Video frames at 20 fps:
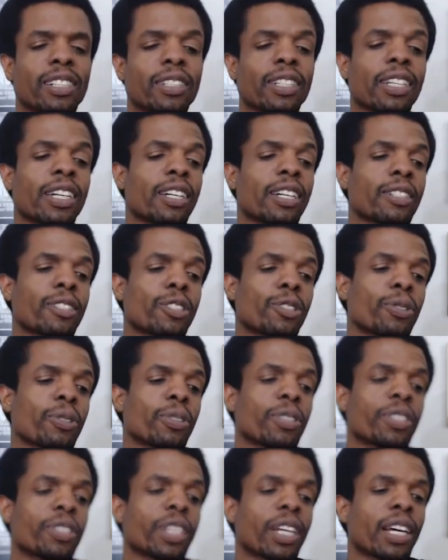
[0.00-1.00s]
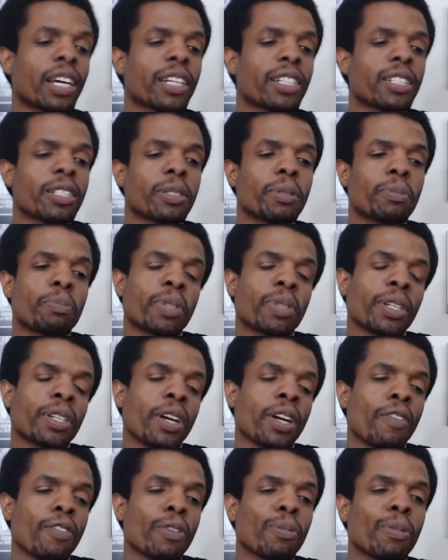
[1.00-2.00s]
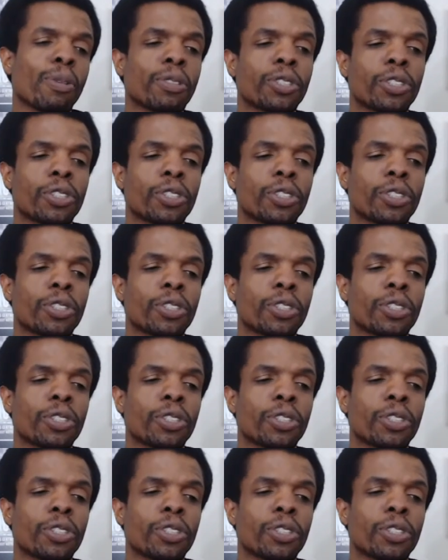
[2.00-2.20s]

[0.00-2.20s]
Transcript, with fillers: yeah, it's true to size, it's pretty comfortable,